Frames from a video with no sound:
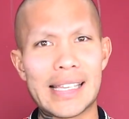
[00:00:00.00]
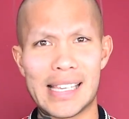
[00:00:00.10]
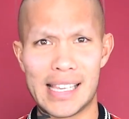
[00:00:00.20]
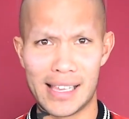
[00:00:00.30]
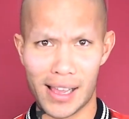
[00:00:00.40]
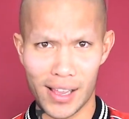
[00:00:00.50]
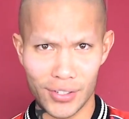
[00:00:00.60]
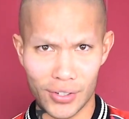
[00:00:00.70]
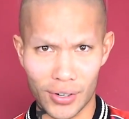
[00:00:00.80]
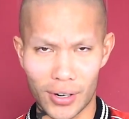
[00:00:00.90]

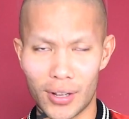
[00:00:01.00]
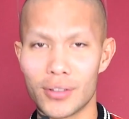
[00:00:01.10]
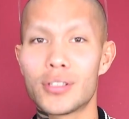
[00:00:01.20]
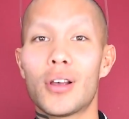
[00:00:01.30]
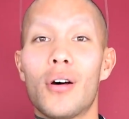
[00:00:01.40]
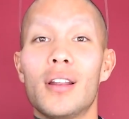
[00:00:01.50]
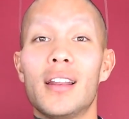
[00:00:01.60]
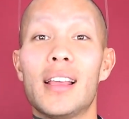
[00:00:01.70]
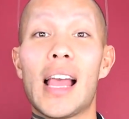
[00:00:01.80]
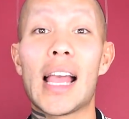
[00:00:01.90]
Yes, girl,
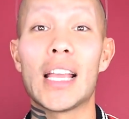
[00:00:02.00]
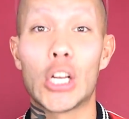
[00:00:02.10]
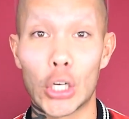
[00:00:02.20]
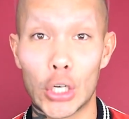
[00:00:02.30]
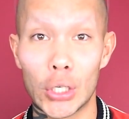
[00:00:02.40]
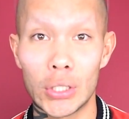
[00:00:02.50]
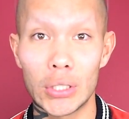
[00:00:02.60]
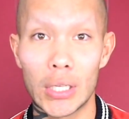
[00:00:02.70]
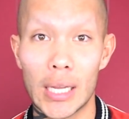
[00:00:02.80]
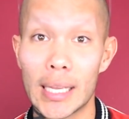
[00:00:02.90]
so,
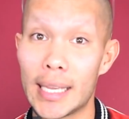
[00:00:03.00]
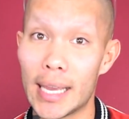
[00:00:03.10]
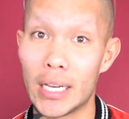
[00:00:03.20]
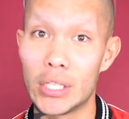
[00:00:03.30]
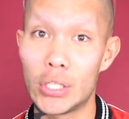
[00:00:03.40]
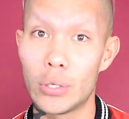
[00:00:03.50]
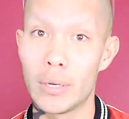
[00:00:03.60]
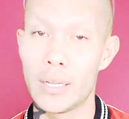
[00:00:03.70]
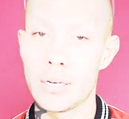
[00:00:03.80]
girl, get into it.